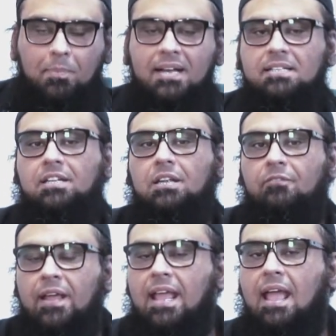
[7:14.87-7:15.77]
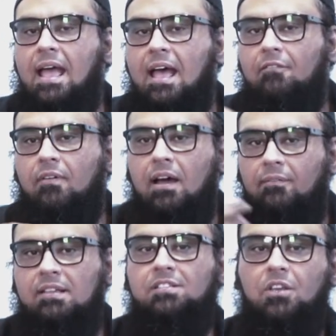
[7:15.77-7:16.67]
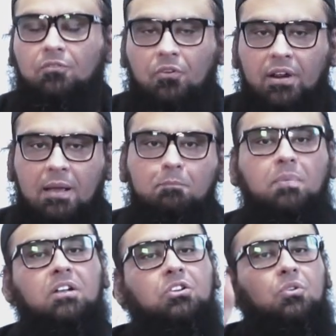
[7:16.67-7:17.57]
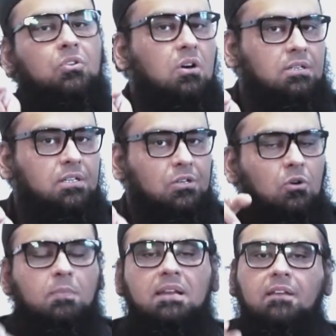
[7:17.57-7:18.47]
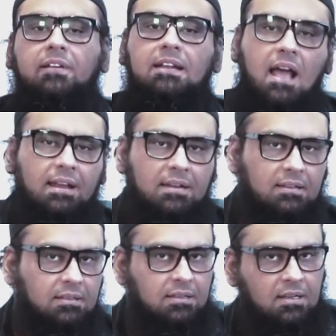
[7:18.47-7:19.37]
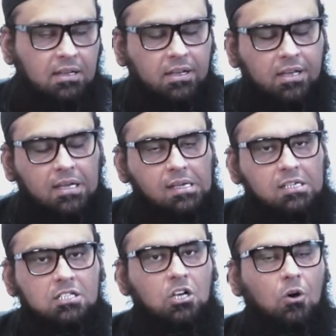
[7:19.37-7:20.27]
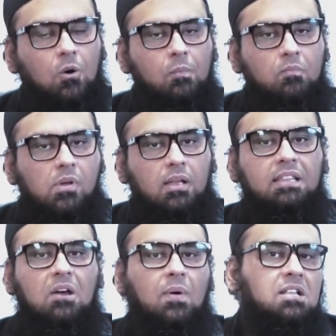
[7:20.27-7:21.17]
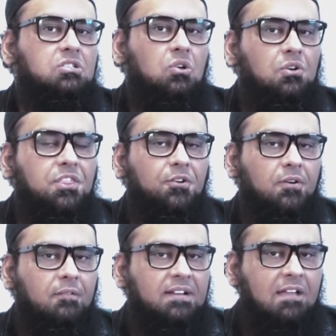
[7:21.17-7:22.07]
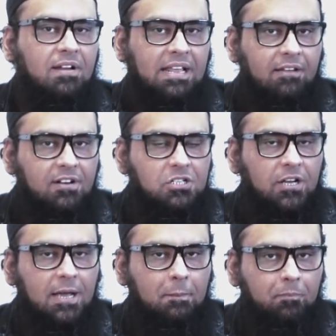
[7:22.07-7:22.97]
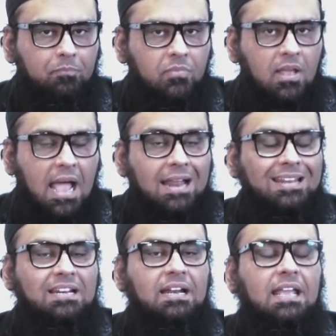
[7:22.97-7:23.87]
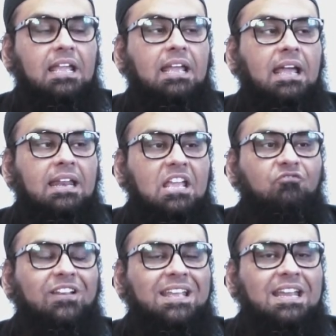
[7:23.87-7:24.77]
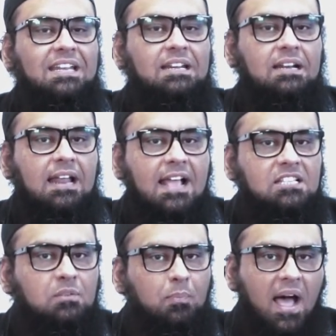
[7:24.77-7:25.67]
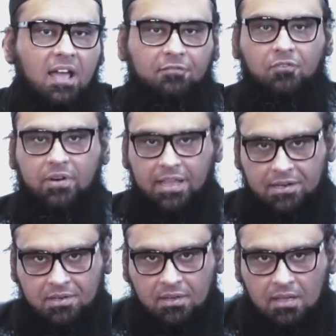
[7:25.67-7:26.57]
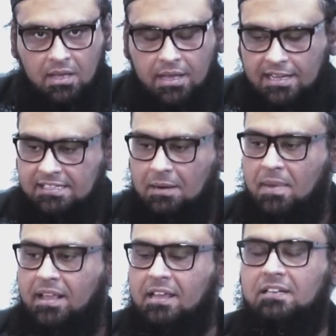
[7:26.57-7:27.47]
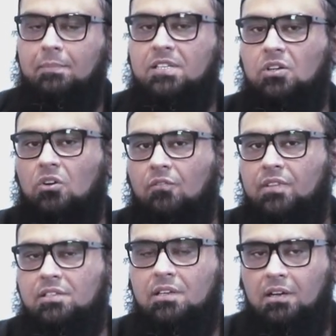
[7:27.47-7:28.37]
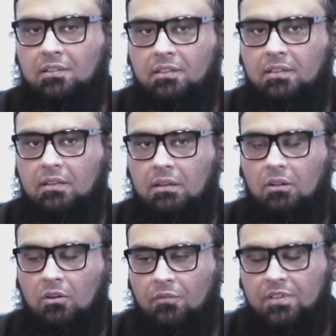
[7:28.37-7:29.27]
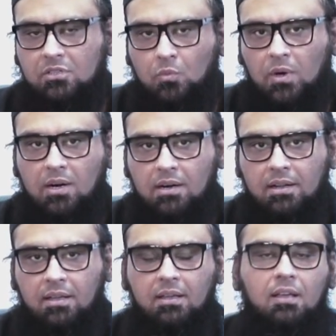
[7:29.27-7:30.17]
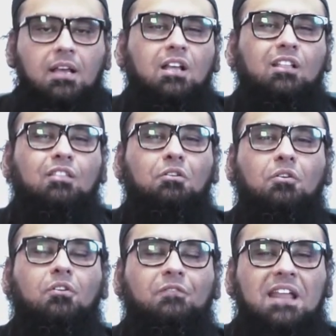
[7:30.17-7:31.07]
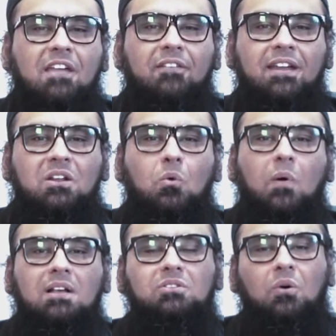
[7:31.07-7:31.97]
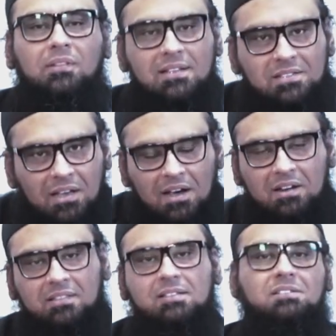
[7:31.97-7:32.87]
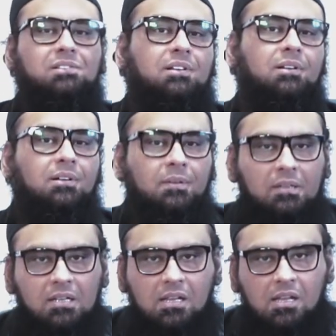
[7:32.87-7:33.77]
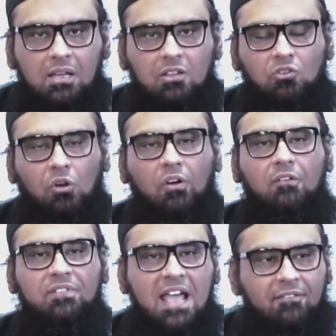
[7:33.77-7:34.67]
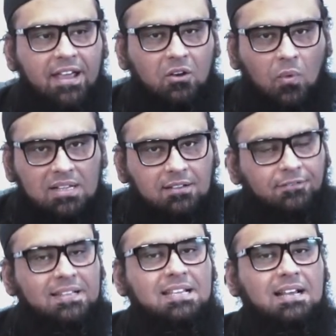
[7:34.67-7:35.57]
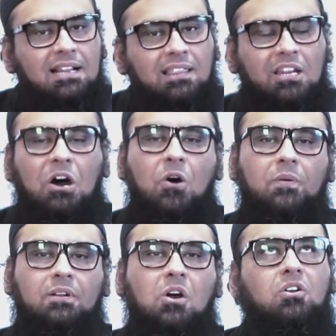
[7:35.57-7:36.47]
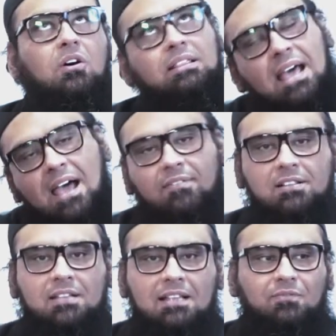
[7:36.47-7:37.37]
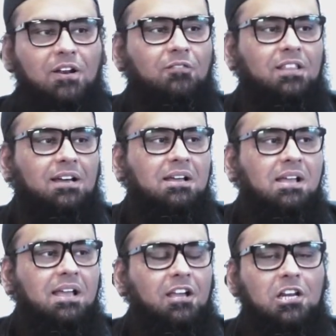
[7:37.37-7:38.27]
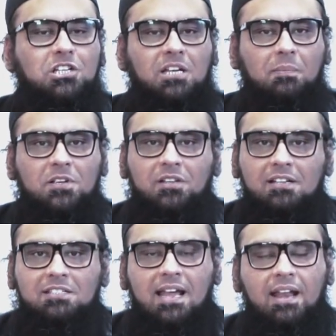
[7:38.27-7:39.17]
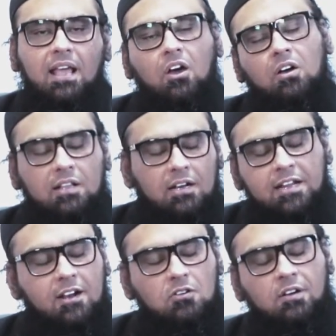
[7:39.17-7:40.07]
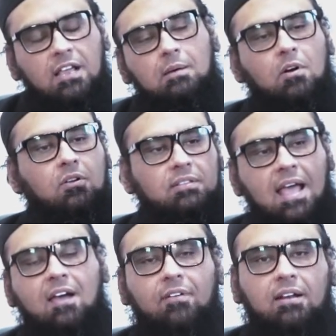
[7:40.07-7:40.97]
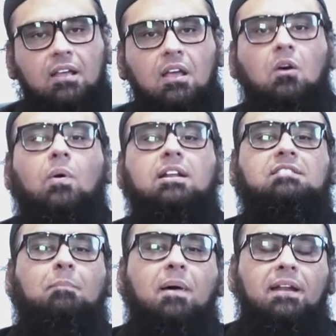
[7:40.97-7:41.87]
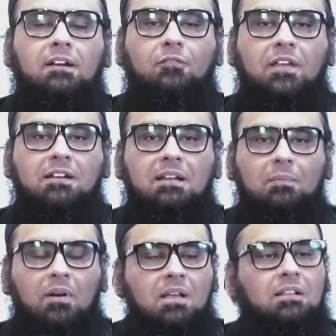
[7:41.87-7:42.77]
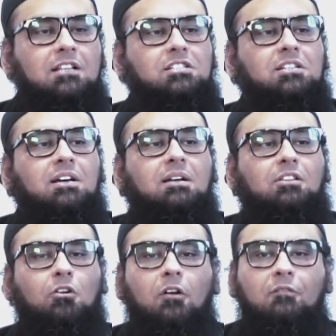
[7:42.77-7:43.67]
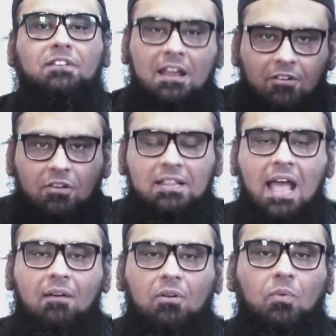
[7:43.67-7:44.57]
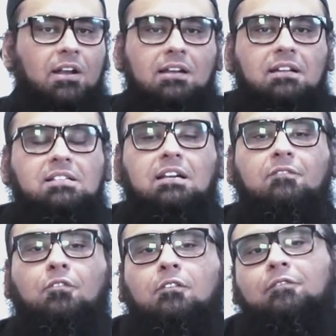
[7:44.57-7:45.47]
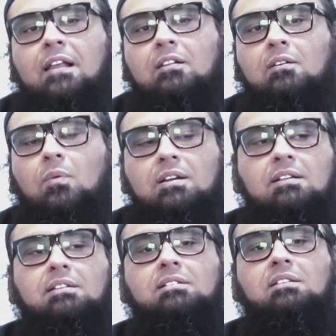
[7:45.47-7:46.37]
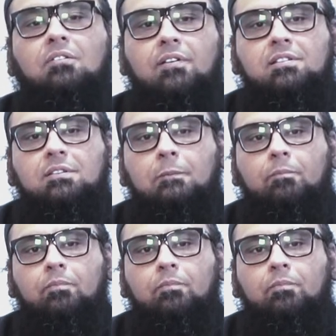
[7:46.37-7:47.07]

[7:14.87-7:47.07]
But we have a rescue for him, but you don't. You believe he died. So there was no throne of David given to him, and he didn't aspire for it. He said, my kingdom is not of this earth, not of this world. Throne of David was on this earth, sir. Throne of David was a physical throne, not on the heavens. As one of the Christian missionaries said, oh, they're talking about on the heaven. What is the benefit of kingdom, this throne of David on the heaven? What does it fulfill? What does it service?